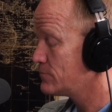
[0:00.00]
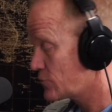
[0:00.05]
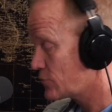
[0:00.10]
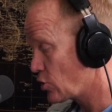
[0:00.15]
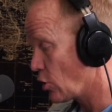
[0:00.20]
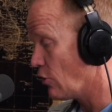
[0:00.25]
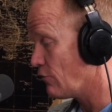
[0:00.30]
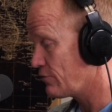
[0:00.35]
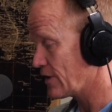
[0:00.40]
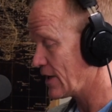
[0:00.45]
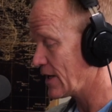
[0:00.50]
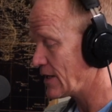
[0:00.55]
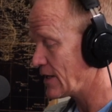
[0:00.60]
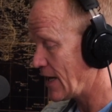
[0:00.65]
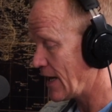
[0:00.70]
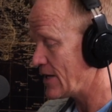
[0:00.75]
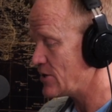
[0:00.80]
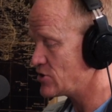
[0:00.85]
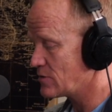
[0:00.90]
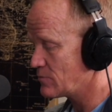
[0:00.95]
hopefully
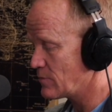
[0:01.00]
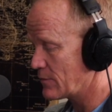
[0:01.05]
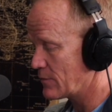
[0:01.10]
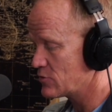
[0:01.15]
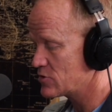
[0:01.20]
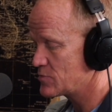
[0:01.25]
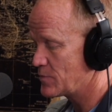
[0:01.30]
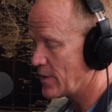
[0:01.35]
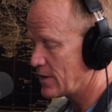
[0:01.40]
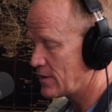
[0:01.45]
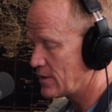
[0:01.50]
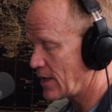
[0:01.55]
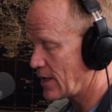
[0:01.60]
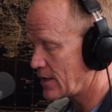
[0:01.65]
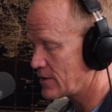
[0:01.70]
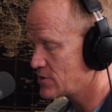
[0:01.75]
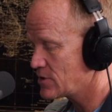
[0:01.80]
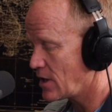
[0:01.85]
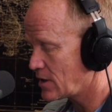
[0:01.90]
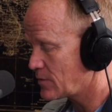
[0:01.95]
engaging members better, and I
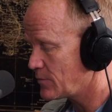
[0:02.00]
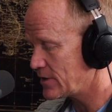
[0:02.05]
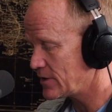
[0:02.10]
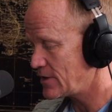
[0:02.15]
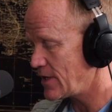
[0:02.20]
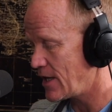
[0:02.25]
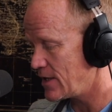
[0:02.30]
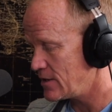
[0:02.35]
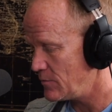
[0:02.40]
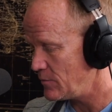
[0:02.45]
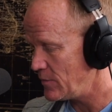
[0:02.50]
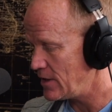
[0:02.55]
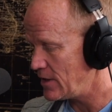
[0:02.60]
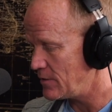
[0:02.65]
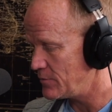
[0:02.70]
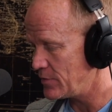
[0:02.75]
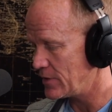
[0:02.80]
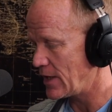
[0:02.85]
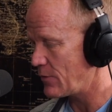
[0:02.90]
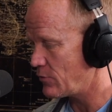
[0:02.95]
can talk about that in a
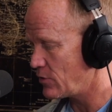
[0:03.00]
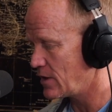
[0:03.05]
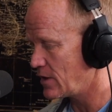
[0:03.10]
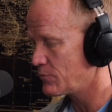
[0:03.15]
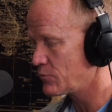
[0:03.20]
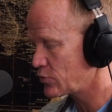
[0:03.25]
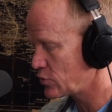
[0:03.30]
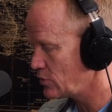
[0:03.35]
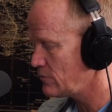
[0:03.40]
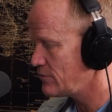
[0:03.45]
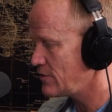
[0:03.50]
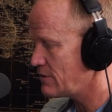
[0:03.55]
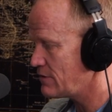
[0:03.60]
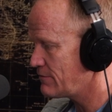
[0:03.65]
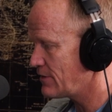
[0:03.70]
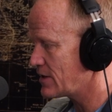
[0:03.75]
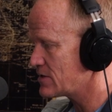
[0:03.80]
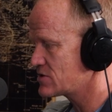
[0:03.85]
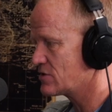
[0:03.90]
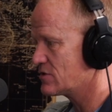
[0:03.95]
minute. But I want to improve the
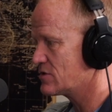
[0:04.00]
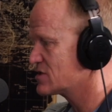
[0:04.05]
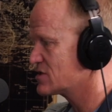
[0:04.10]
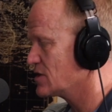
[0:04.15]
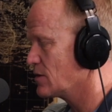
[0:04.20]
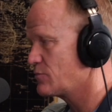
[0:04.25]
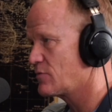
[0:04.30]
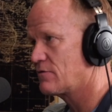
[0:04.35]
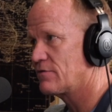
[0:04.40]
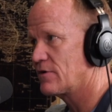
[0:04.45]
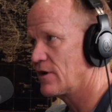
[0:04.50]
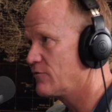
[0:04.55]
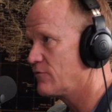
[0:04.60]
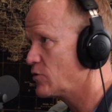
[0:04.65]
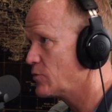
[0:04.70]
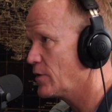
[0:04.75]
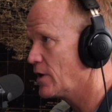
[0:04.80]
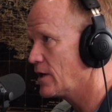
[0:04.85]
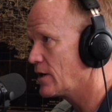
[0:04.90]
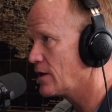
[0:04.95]
events so there's something for
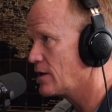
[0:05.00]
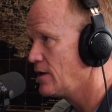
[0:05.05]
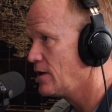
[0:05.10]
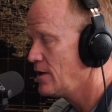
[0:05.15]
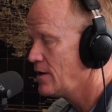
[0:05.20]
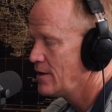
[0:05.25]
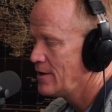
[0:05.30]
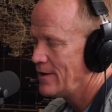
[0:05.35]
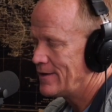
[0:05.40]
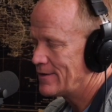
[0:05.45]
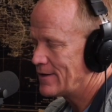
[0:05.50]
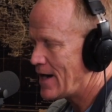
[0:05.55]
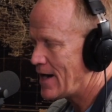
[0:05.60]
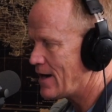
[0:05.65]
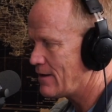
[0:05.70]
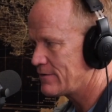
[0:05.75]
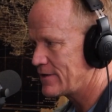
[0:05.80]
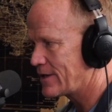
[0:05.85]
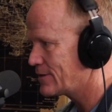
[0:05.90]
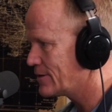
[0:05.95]
everybody. And our
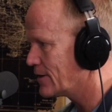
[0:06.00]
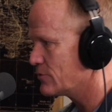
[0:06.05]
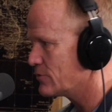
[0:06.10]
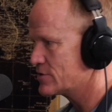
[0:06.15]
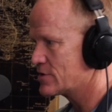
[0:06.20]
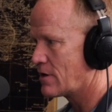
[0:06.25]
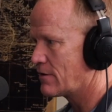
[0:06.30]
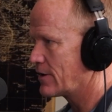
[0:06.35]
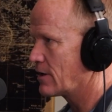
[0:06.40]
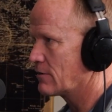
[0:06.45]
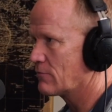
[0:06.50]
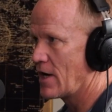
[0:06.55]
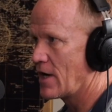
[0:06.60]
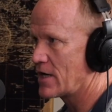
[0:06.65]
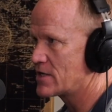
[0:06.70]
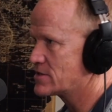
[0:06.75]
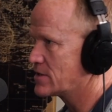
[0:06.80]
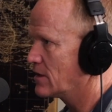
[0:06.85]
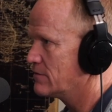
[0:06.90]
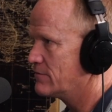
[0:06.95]
Holiday Glow is already a rock
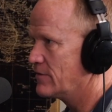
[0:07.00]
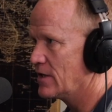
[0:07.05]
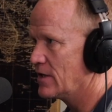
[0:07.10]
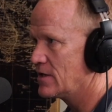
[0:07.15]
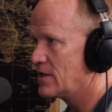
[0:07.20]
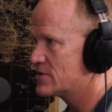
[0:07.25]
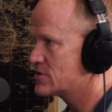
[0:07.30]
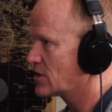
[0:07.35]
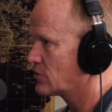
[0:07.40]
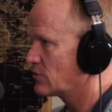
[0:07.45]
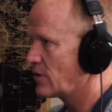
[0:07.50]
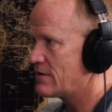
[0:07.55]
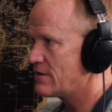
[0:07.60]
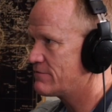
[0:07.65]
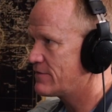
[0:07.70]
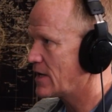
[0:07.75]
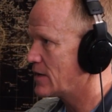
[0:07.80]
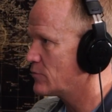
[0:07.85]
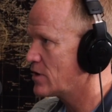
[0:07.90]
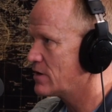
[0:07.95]
star event. It's a great
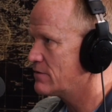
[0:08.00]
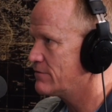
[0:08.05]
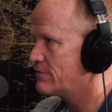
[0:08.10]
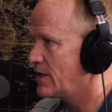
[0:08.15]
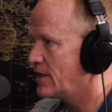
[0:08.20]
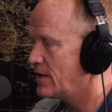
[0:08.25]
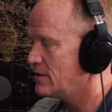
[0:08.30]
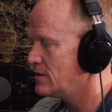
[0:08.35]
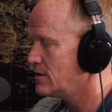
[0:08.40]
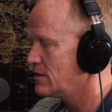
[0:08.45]
family event.